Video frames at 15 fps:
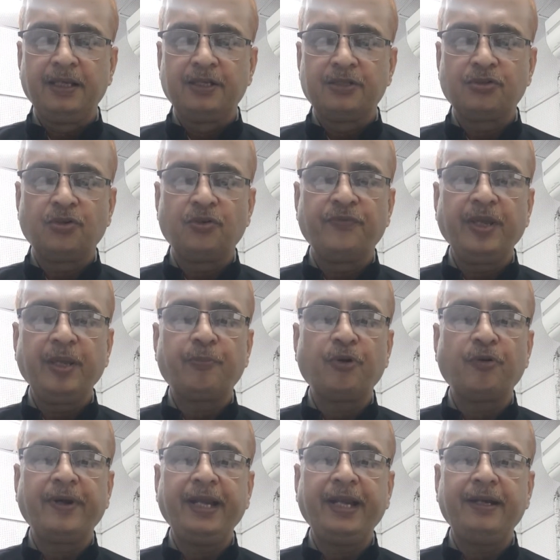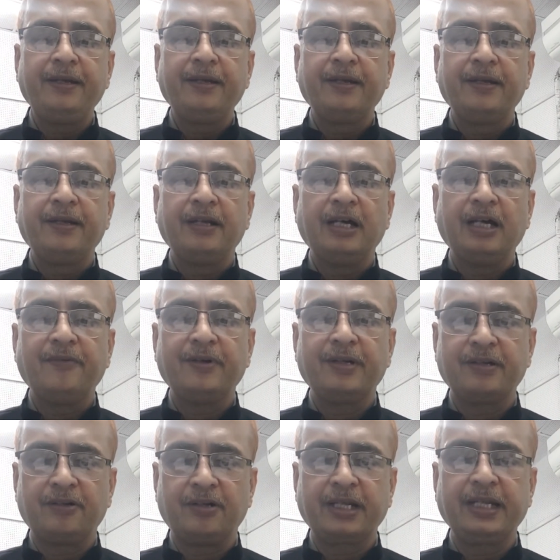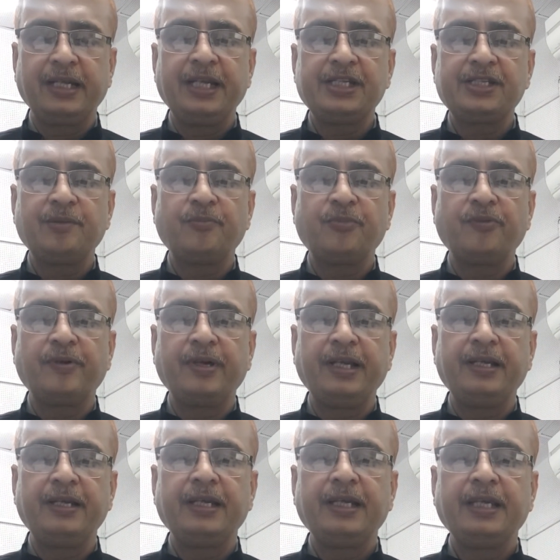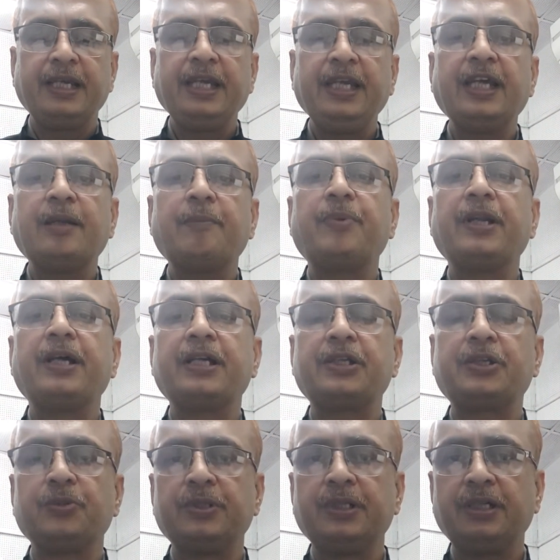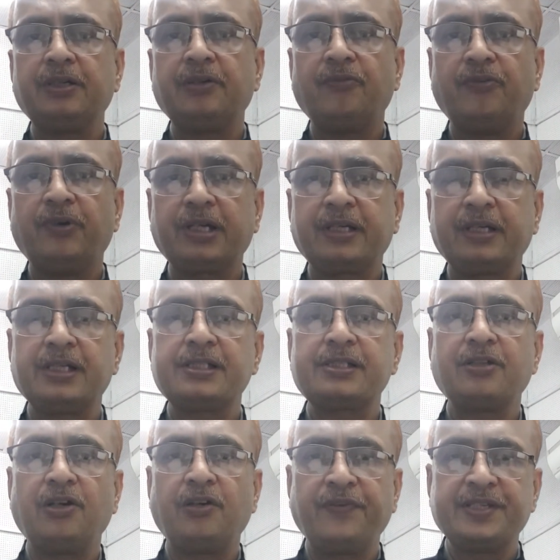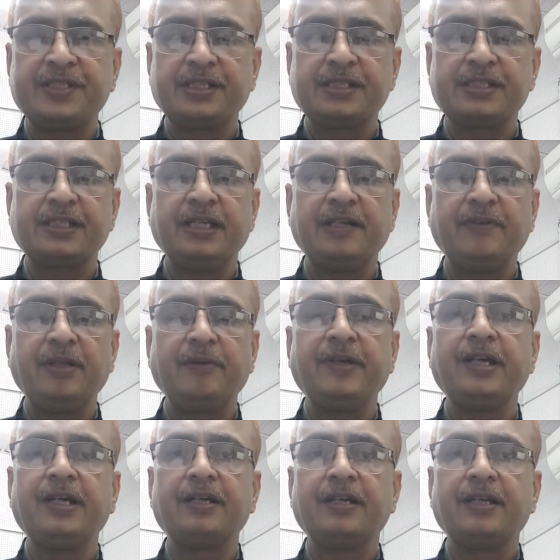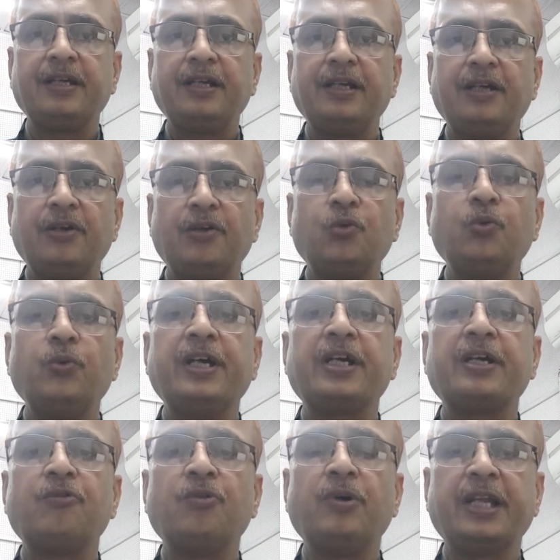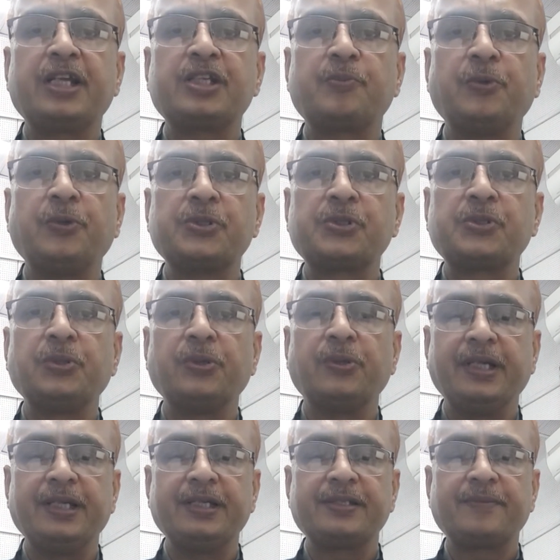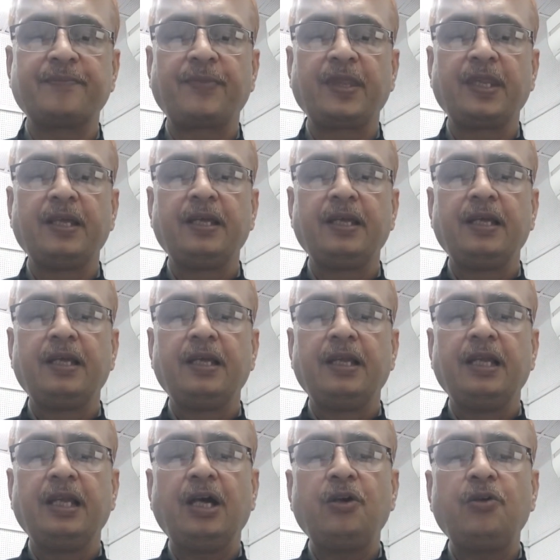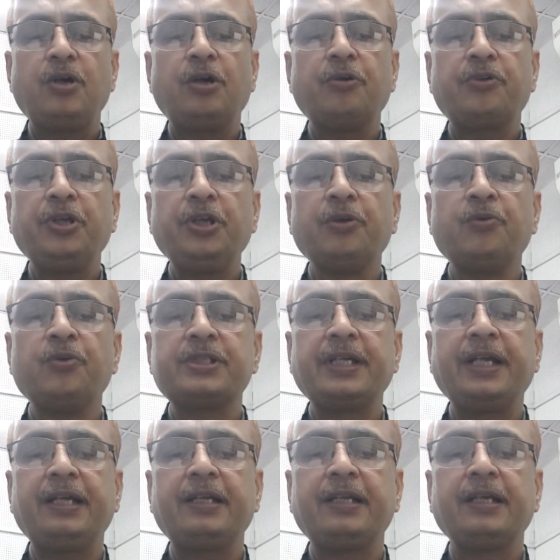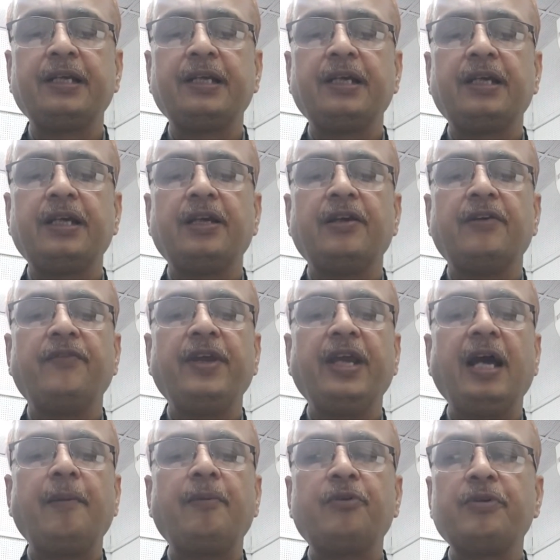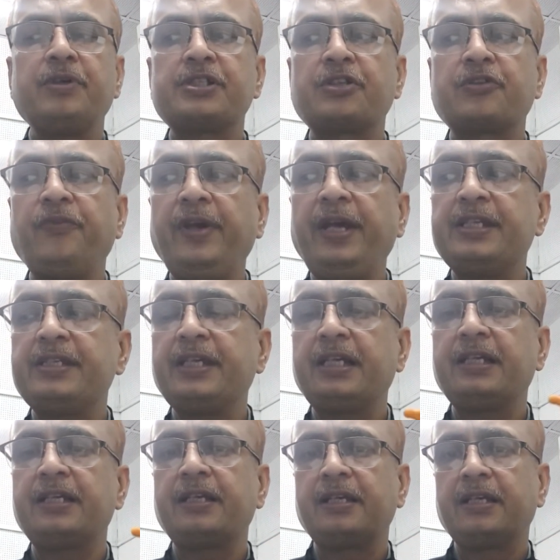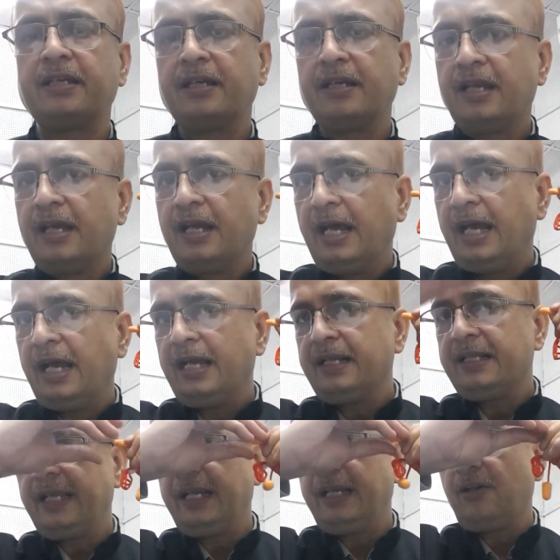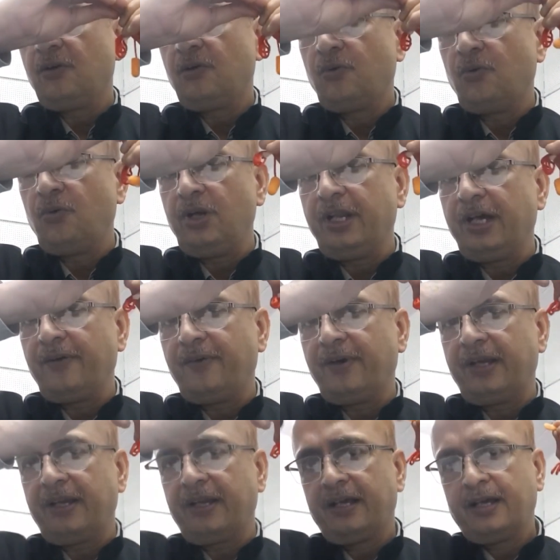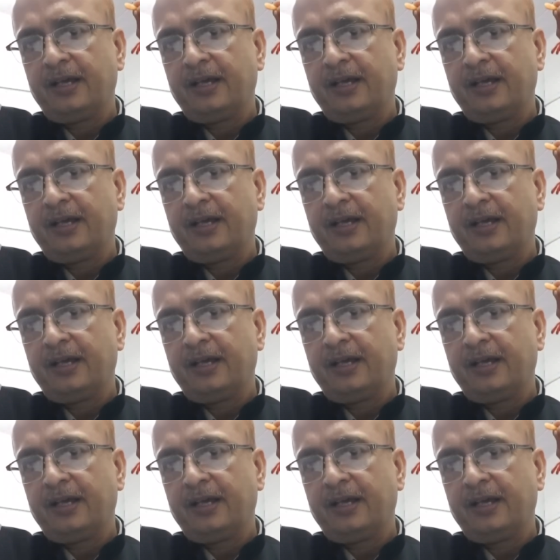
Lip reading: So we provide, our organization provide earplug to the workers, officers everywhere who are exposed to noise. Now how to use it? We have to squeeze it and then hold our